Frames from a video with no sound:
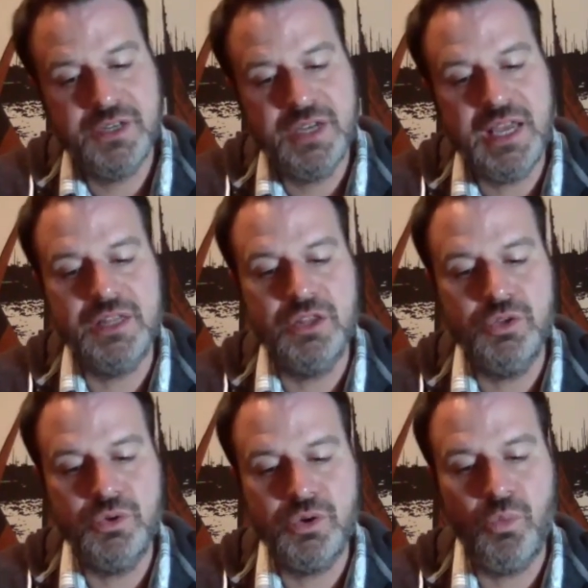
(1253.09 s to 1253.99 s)
and
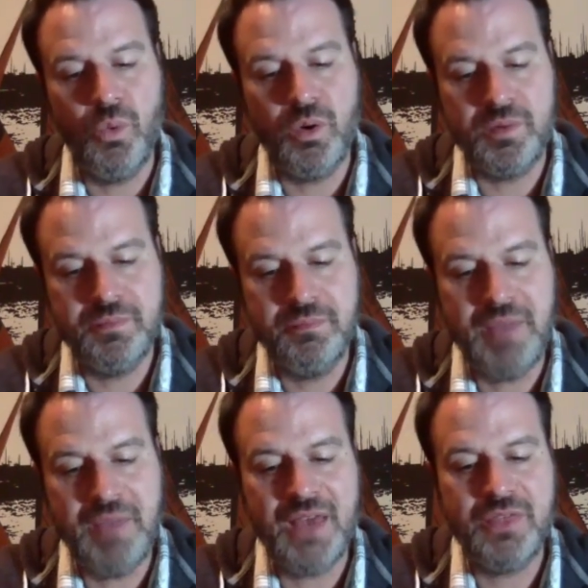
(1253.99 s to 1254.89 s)
lukewarm
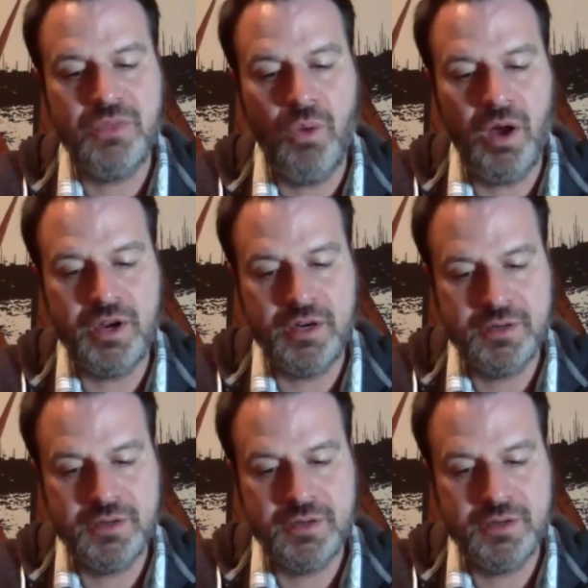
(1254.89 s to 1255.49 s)
bath water.